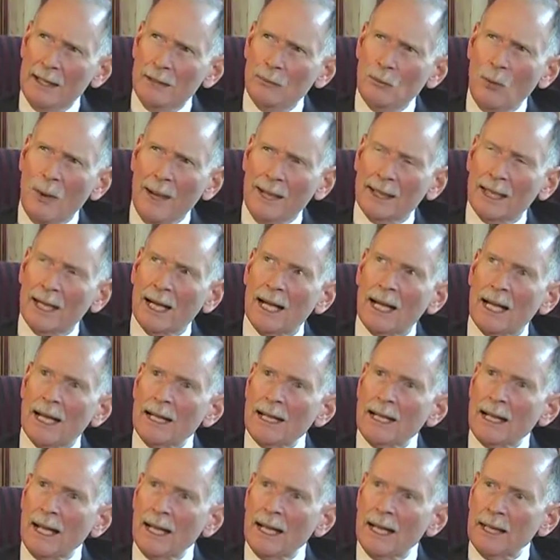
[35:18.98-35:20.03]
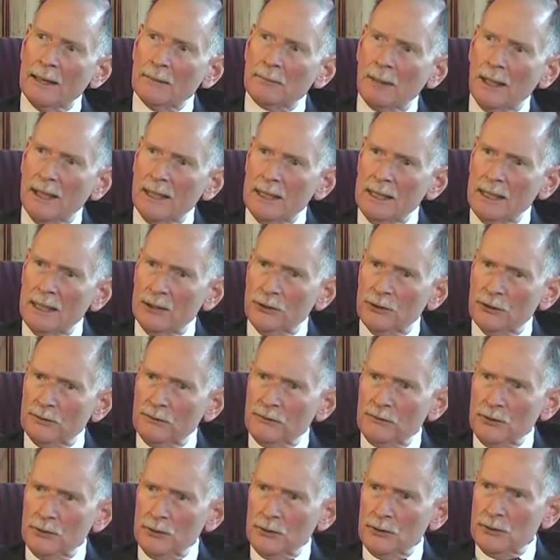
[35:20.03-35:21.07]
When I had my
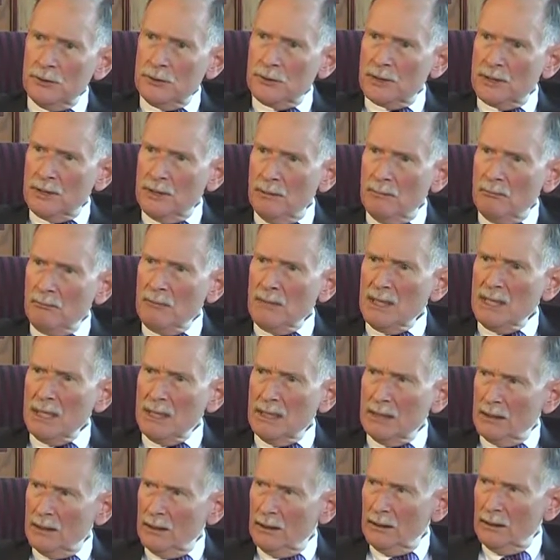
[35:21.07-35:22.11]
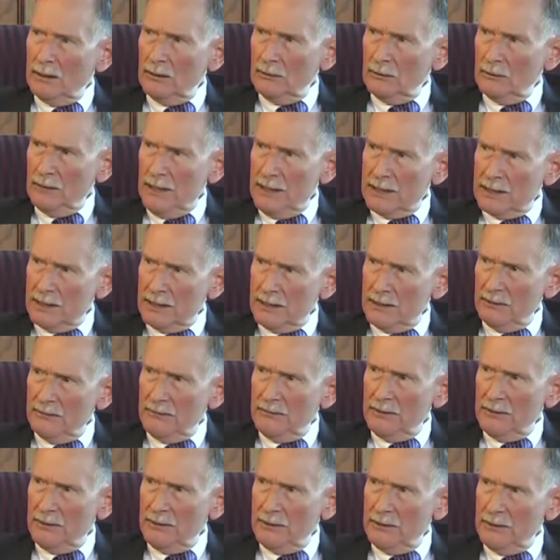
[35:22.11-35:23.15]
interviews to meet the rest
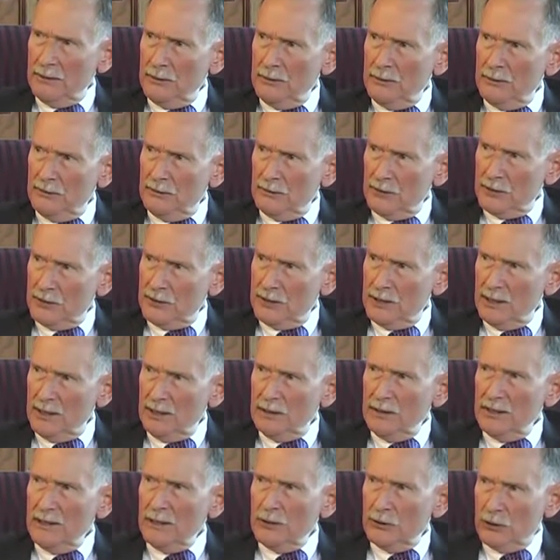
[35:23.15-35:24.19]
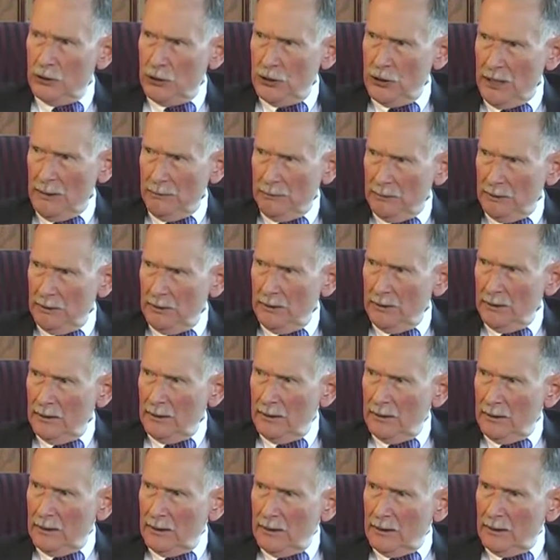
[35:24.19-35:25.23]
of the university leadership
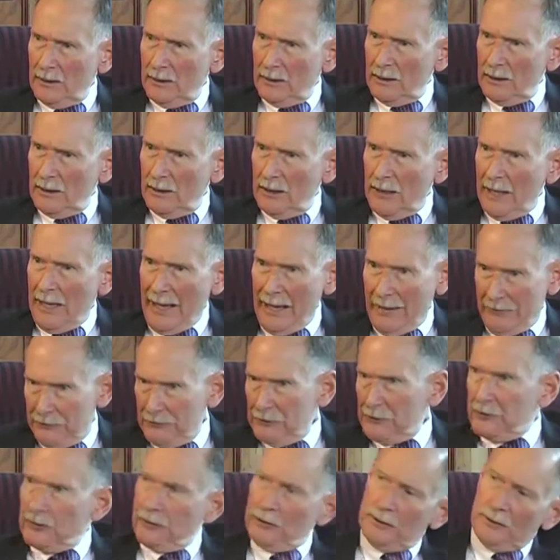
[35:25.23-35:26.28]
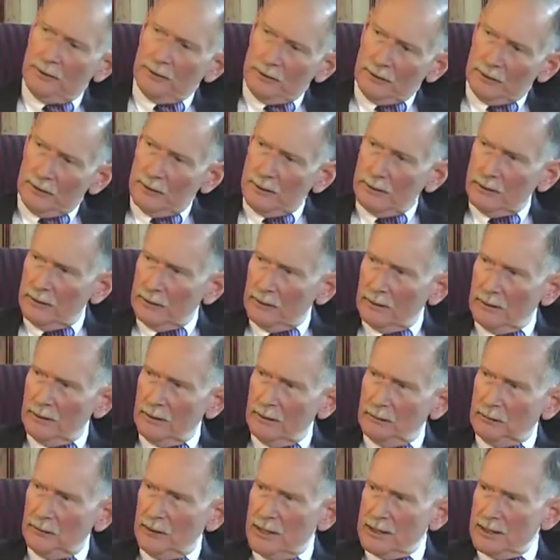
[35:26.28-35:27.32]
after
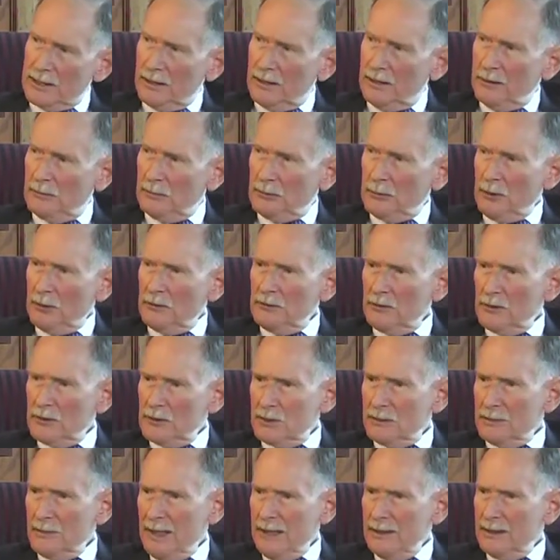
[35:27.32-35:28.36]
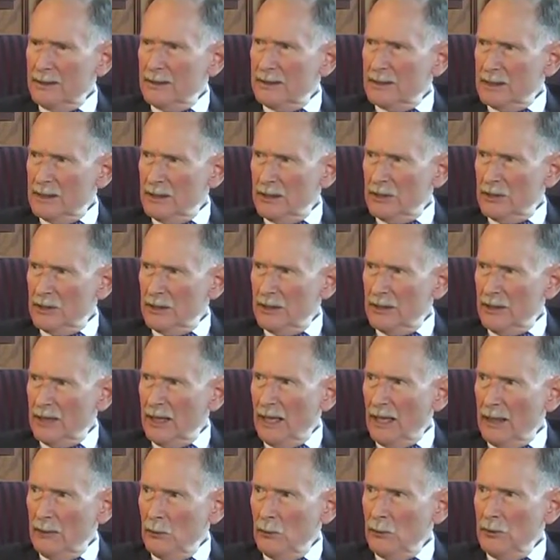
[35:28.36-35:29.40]
the president and provost made the decision that
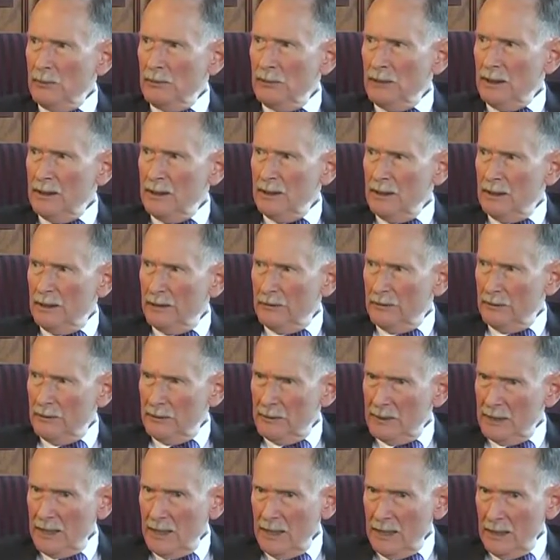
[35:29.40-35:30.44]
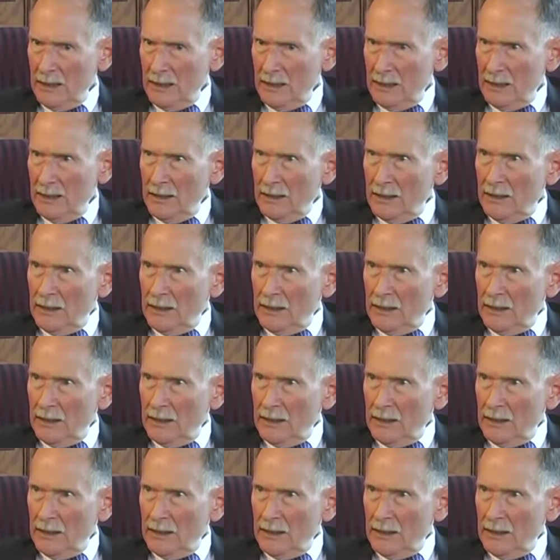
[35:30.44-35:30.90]
I would be the interim dean,